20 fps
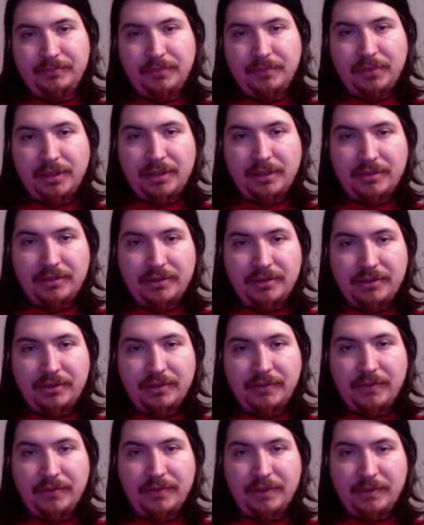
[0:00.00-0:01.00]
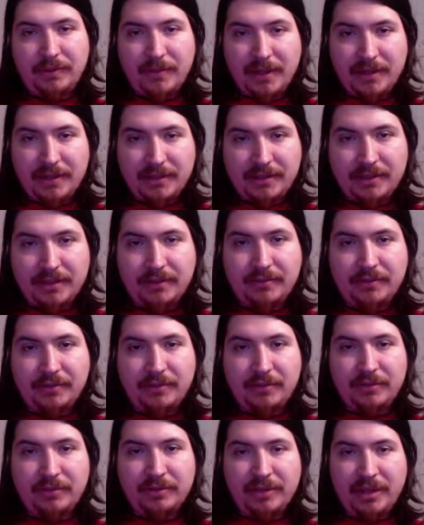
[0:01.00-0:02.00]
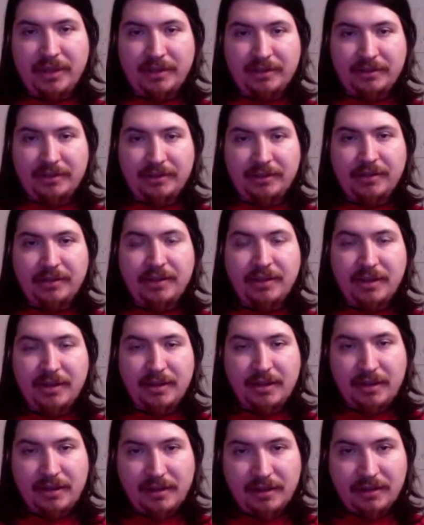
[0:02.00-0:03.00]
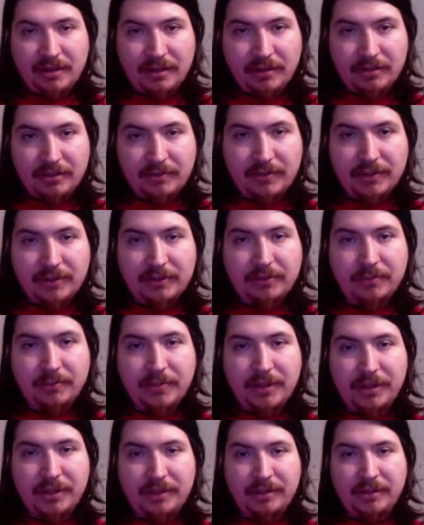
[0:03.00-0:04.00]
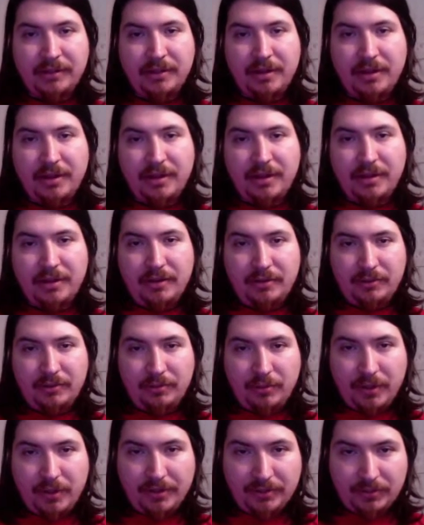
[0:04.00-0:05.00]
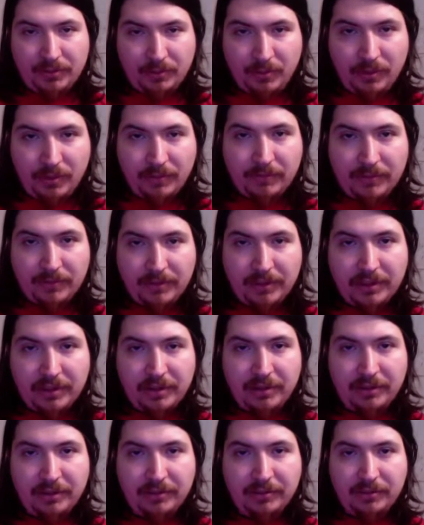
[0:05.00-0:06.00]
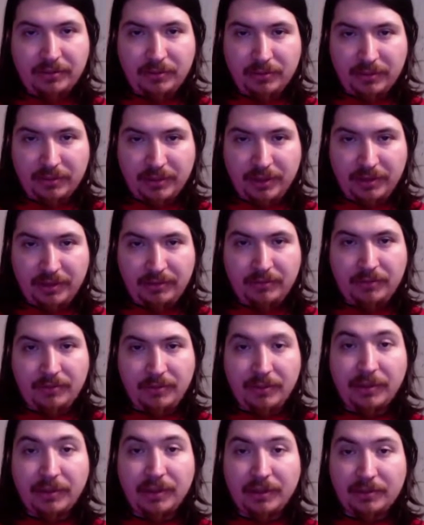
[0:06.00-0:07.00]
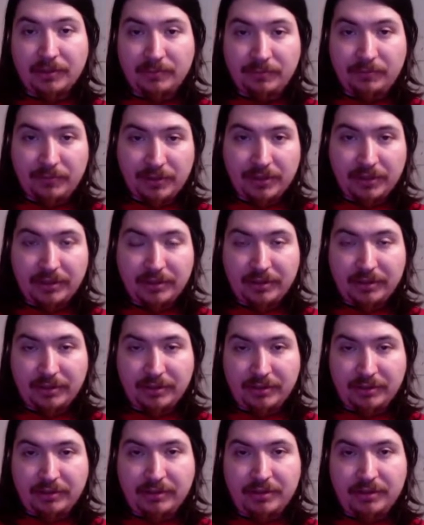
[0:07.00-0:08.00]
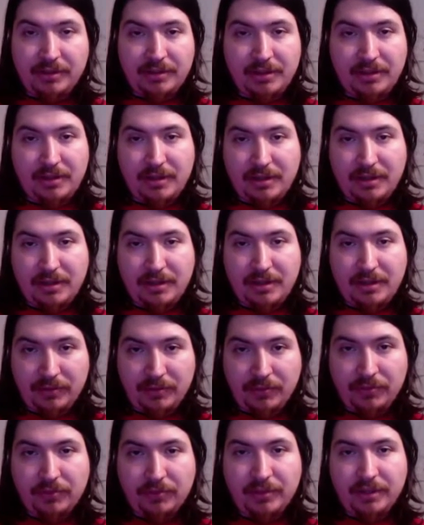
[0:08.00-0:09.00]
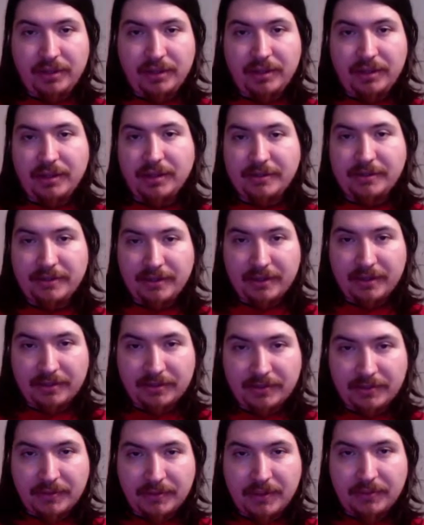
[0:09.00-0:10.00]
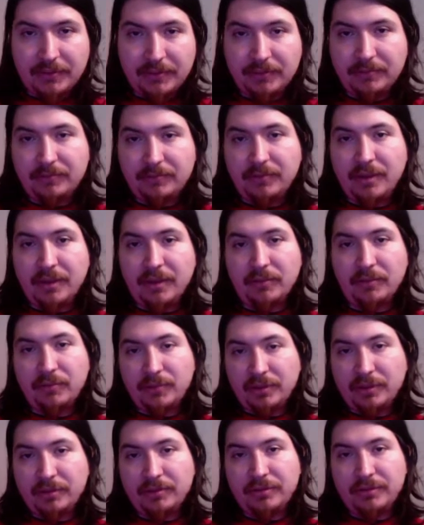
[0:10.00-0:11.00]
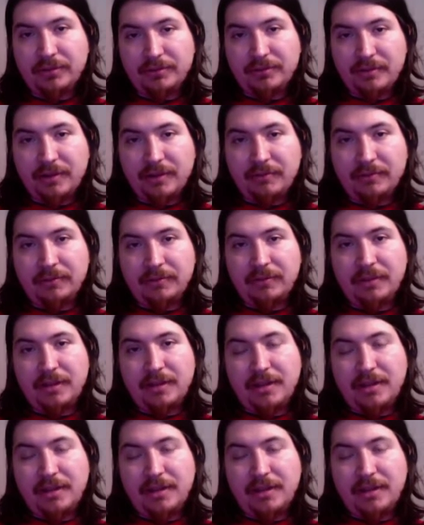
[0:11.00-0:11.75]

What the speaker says: Place yourself in the mindset of someone who's actually has very little money, who has to work really hard the whole day. I mean, like really hard, a full day, and it's like survival, like real survival,